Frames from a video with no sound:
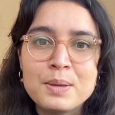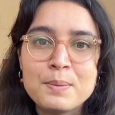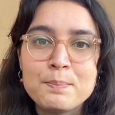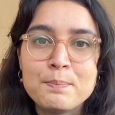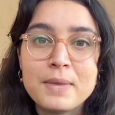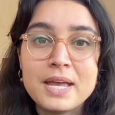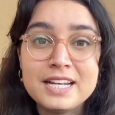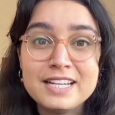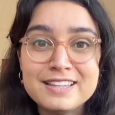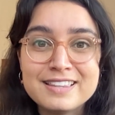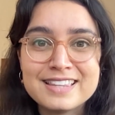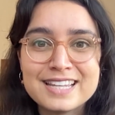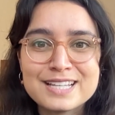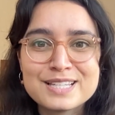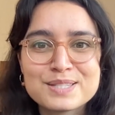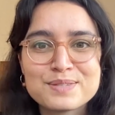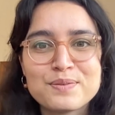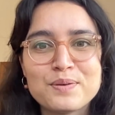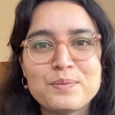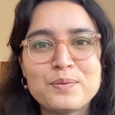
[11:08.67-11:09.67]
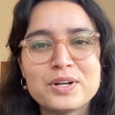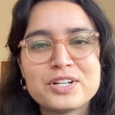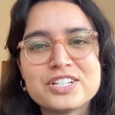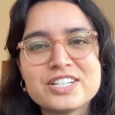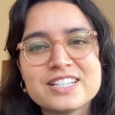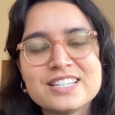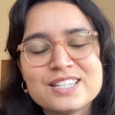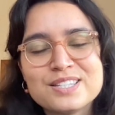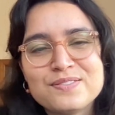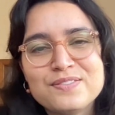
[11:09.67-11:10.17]
Many thanks for
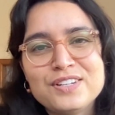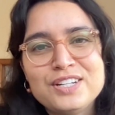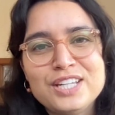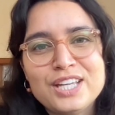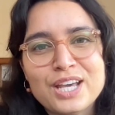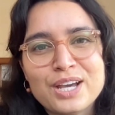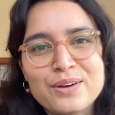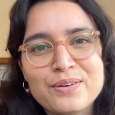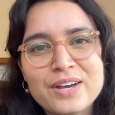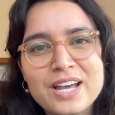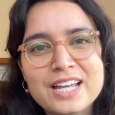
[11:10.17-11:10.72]
watching this video,